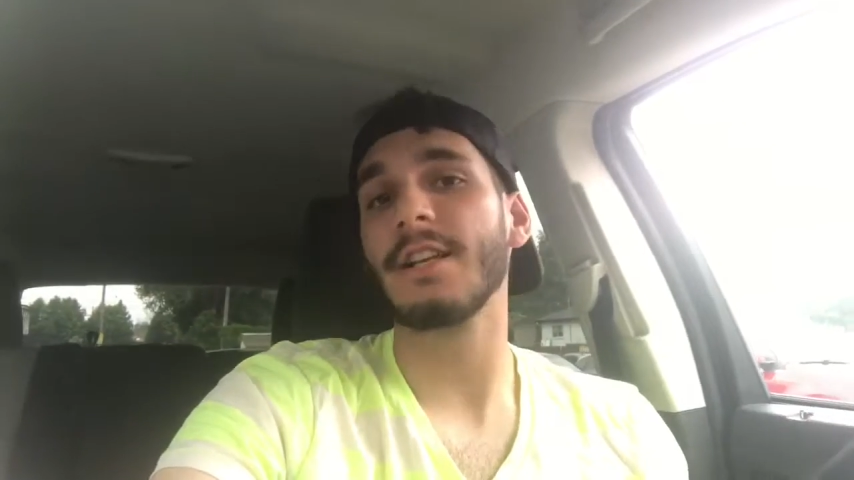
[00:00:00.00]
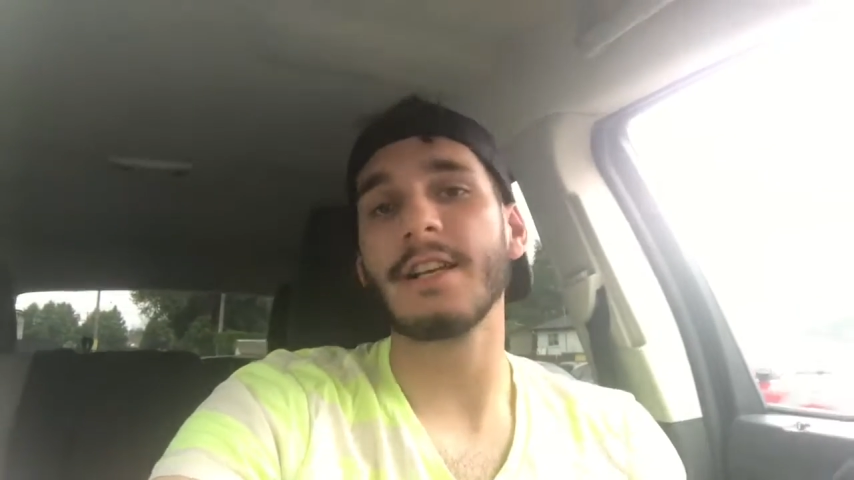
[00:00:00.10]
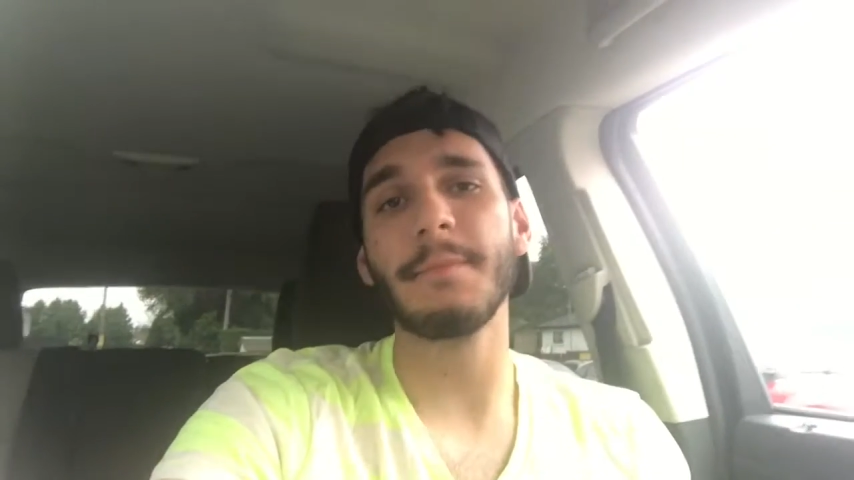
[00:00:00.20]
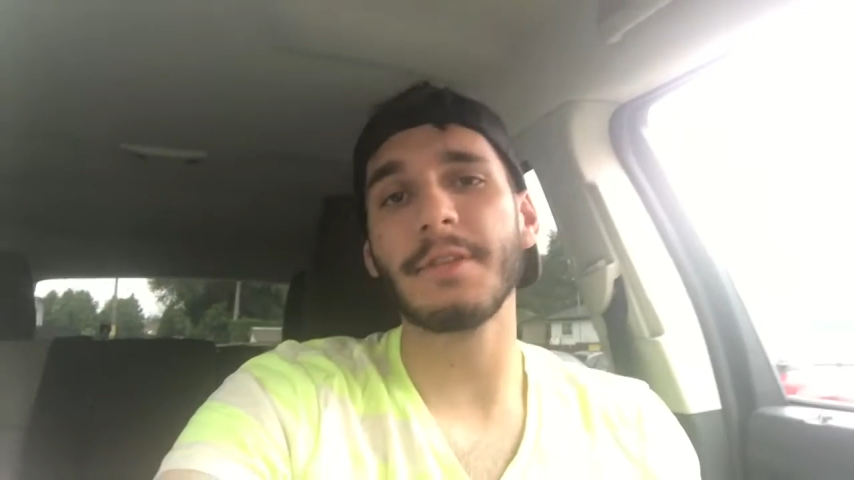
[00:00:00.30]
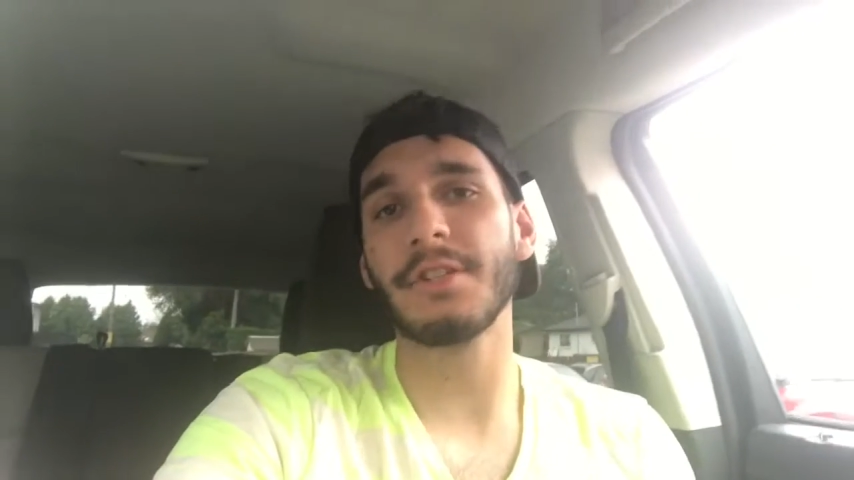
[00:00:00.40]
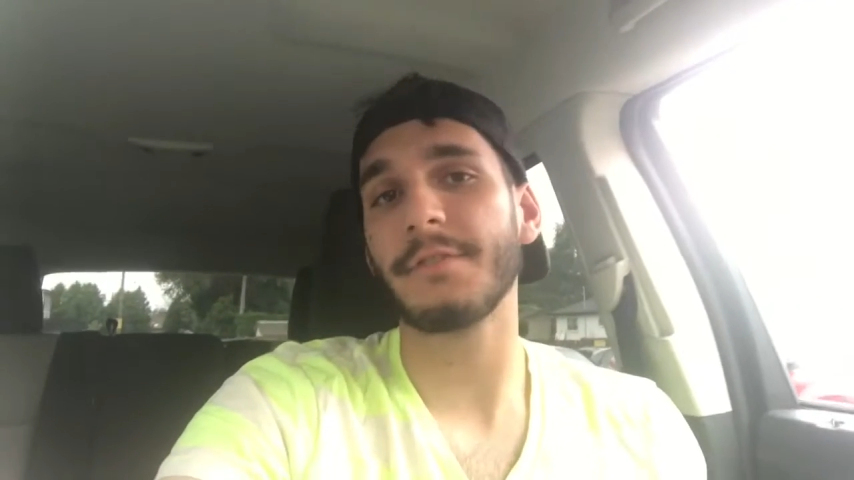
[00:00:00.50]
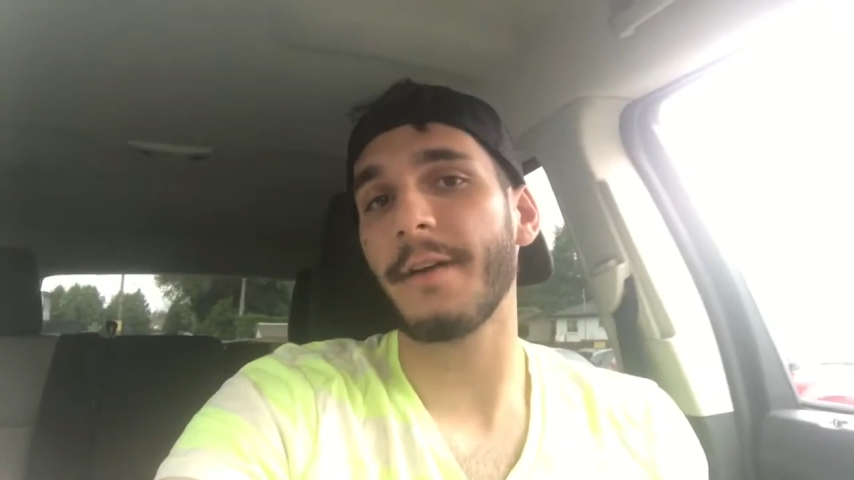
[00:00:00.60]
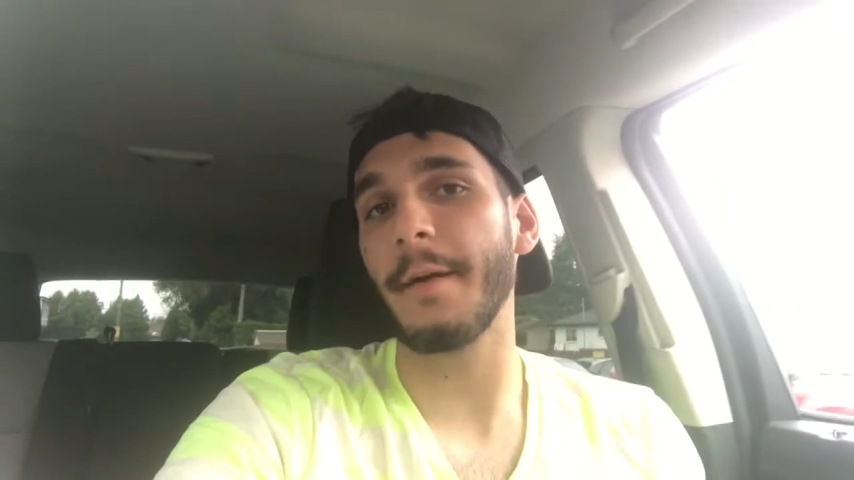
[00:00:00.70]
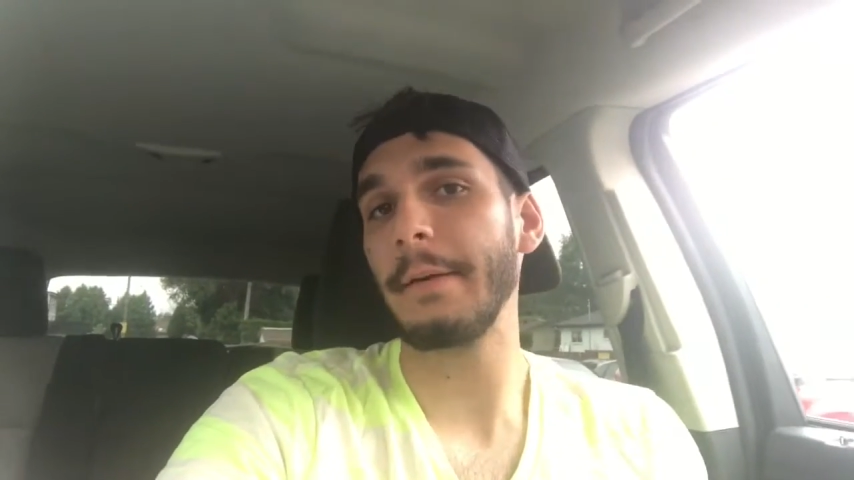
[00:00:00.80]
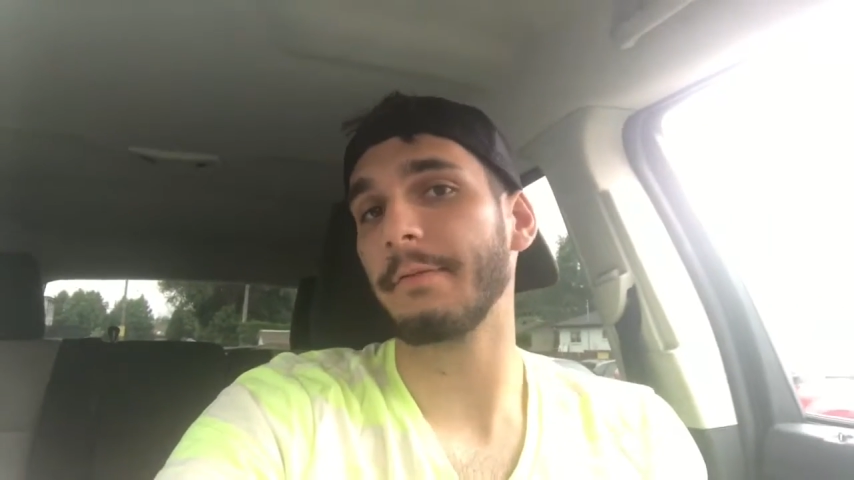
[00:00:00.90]
him is just
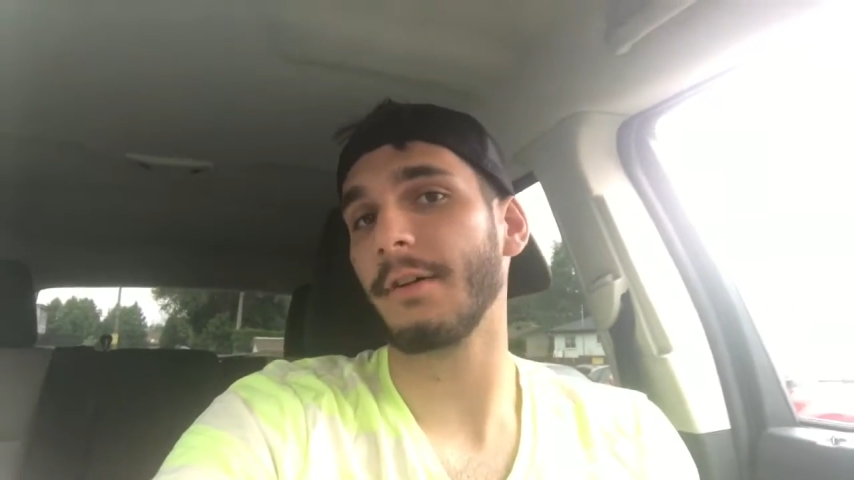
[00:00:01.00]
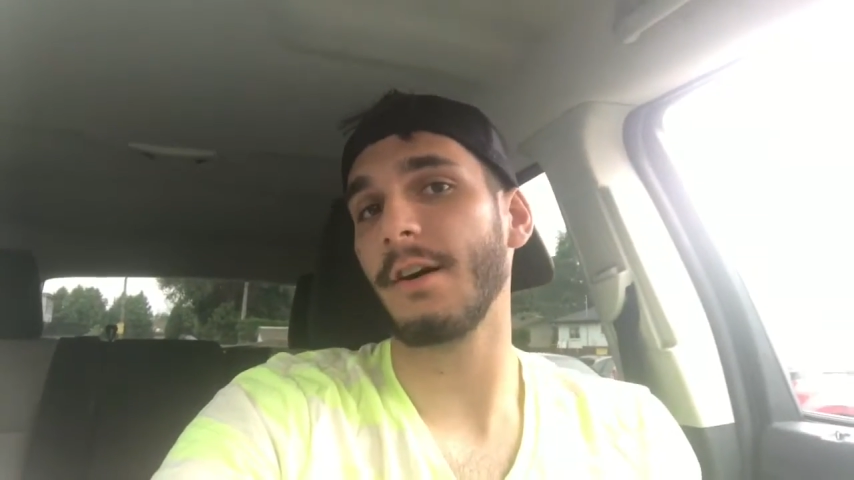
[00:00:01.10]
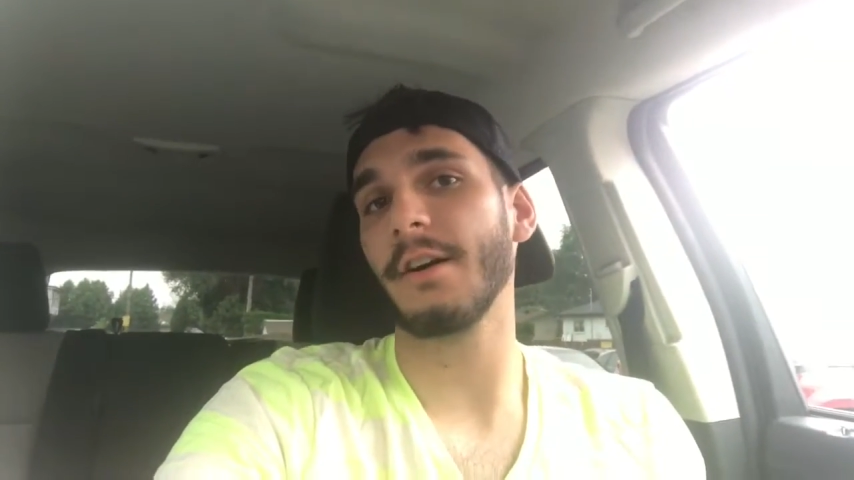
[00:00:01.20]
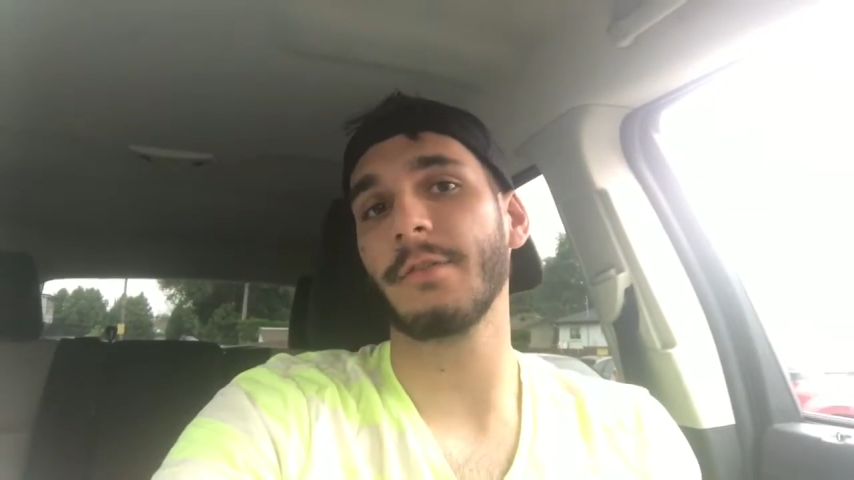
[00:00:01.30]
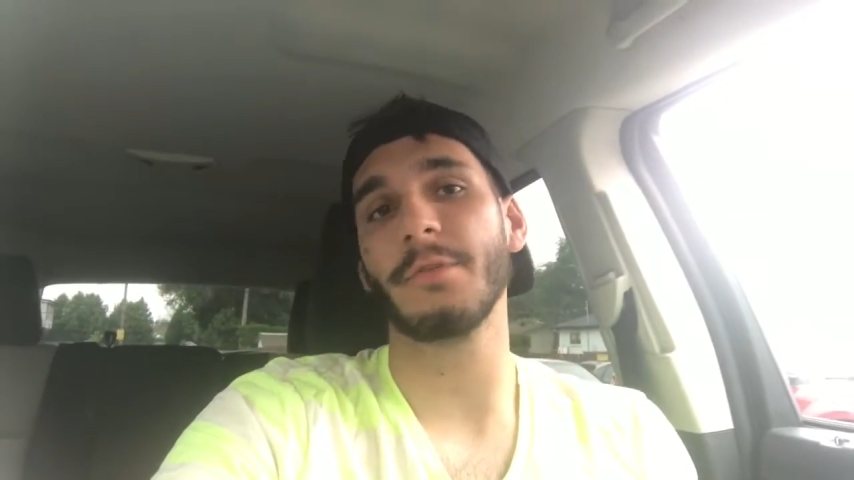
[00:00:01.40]
family vlogs,